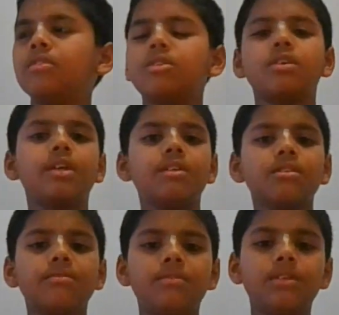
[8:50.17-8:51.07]
so
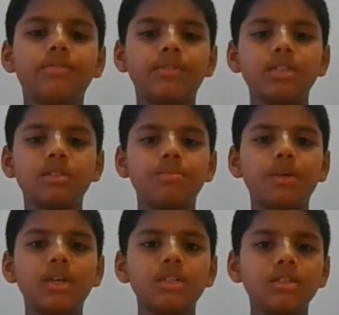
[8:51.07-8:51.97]
again the first
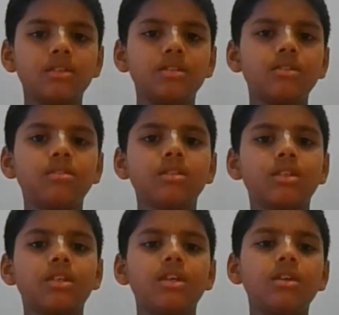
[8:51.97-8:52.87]
part is
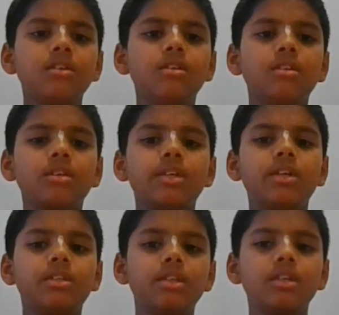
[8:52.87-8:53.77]
Kha
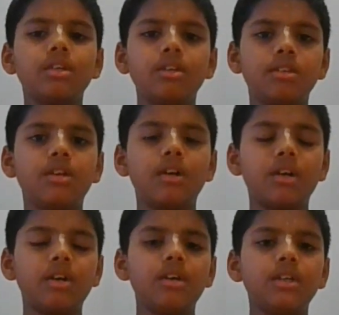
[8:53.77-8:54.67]
Ti Ge
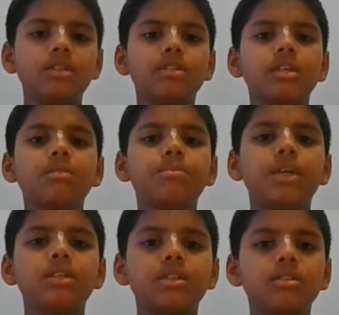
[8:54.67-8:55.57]
Dha, and the second
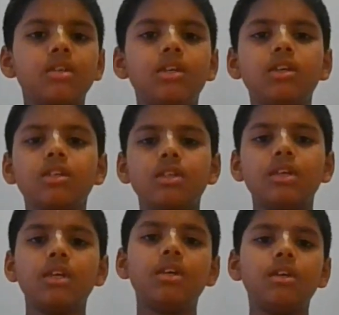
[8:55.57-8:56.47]
part is
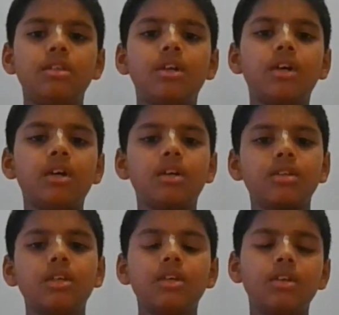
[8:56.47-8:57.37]
Ge
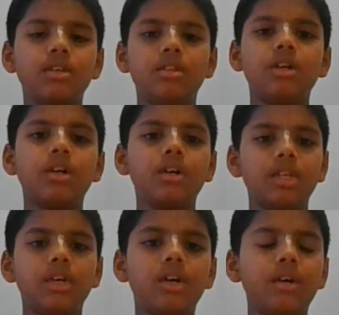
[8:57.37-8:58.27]
Dha Ge
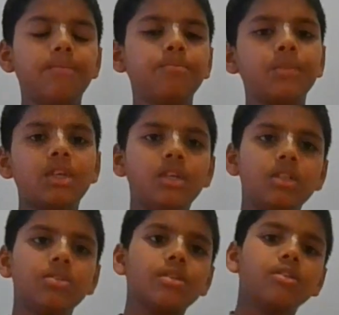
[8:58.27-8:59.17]
Dha Dha.
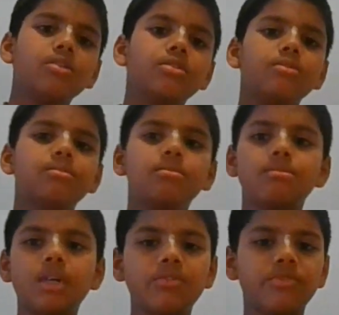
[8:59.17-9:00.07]
You can go to
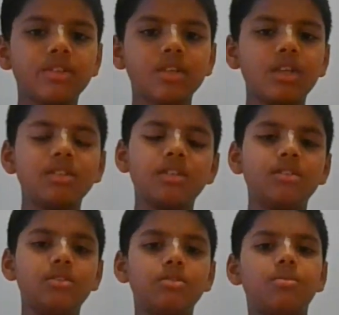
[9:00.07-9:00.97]
my first
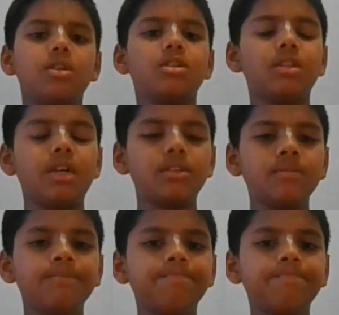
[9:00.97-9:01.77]
lesson to watch that.